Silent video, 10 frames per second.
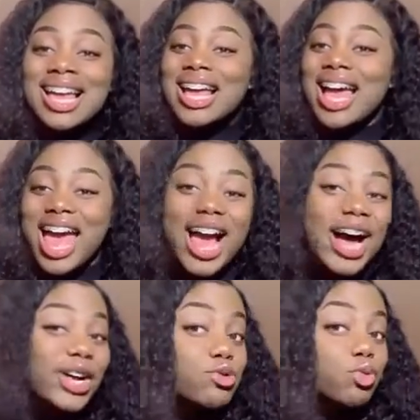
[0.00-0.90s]

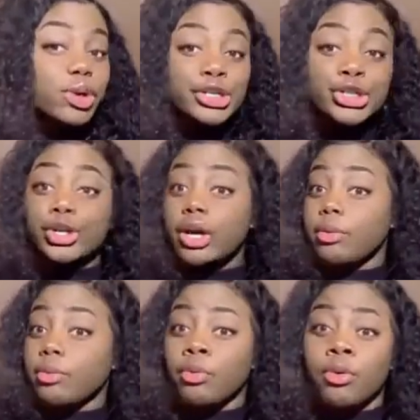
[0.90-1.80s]
and racial
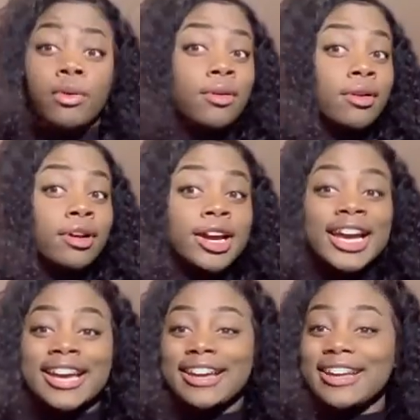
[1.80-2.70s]
uproar
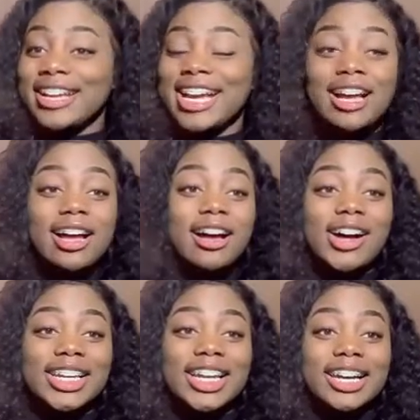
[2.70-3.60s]
and
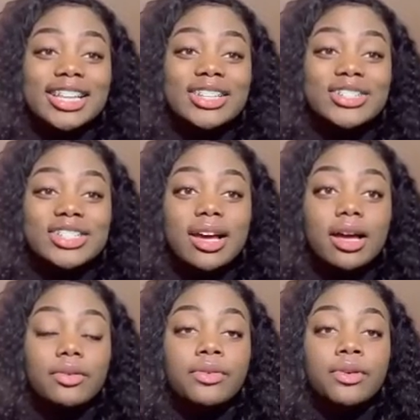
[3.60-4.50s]
all that other
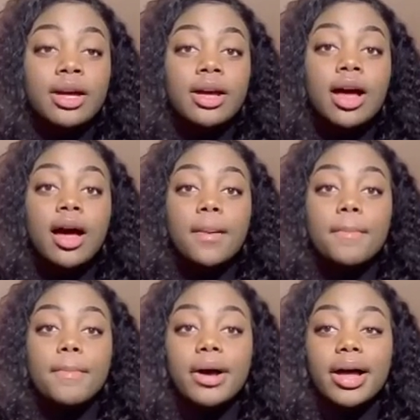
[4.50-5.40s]
stuff.
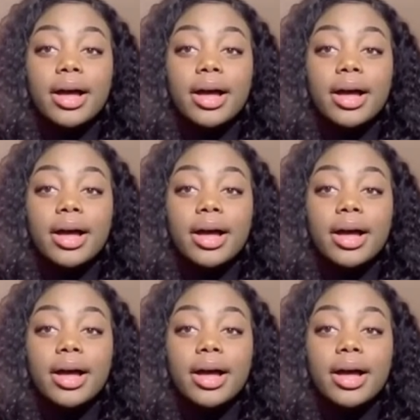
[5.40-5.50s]
But